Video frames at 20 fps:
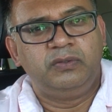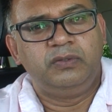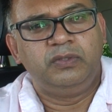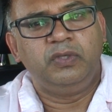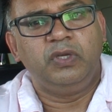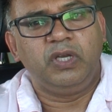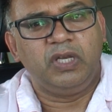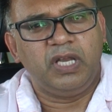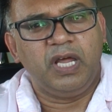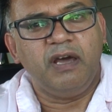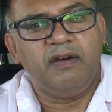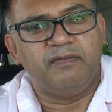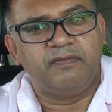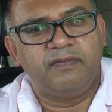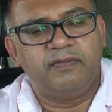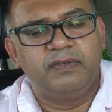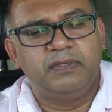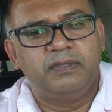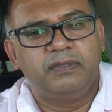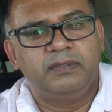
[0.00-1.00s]
to
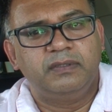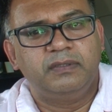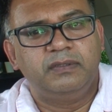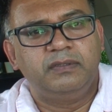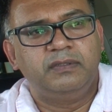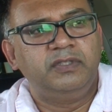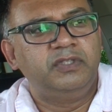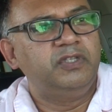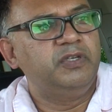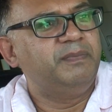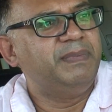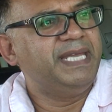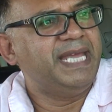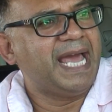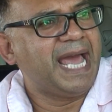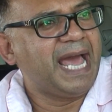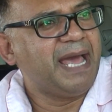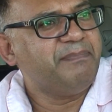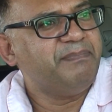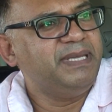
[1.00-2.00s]
love, to be
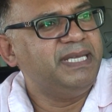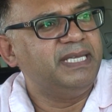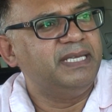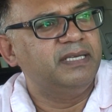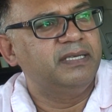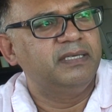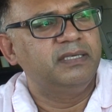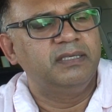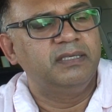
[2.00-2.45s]
happy,